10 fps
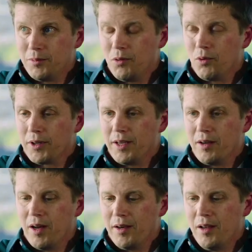to be right. working
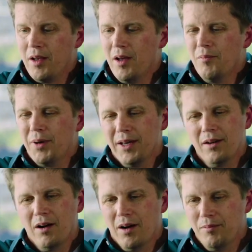on.
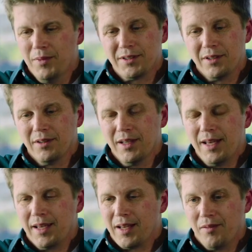But on Missing
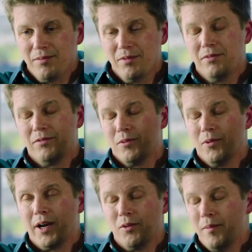Link, I from
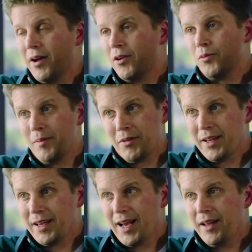what I remember, I don't remember
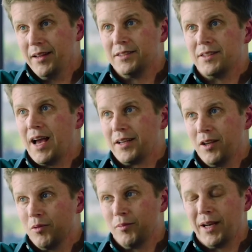the a- exact
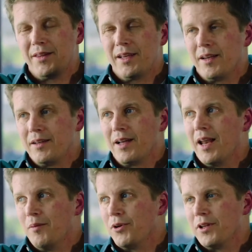number, but I think it
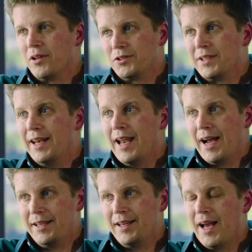got up pretty close to
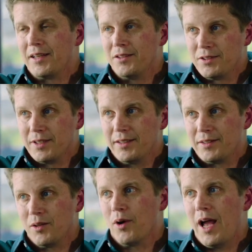90 active
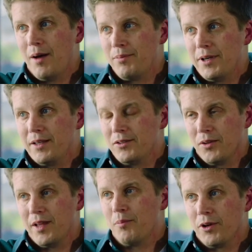sets that were happening
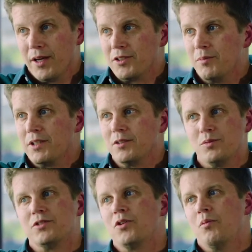during wow. that production because it
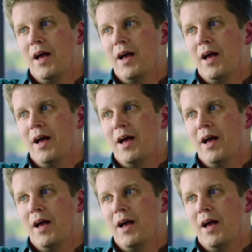was so